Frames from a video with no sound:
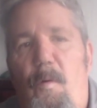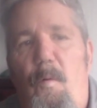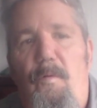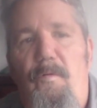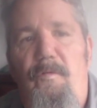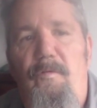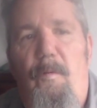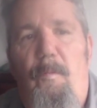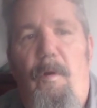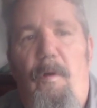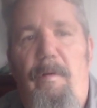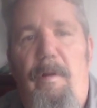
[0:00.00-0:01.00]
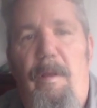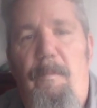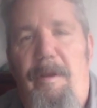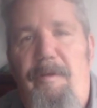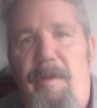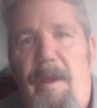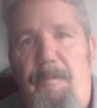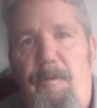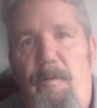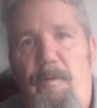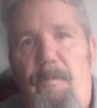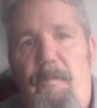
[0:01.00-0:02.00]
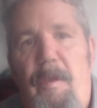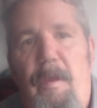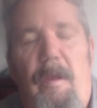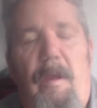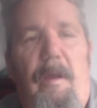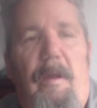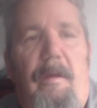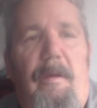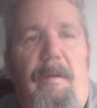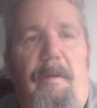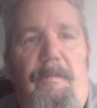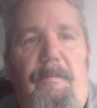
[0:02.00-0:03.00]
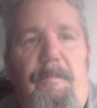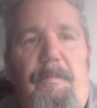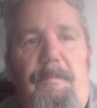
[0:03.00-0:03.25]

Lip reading: courses are broken up by chapter. Um,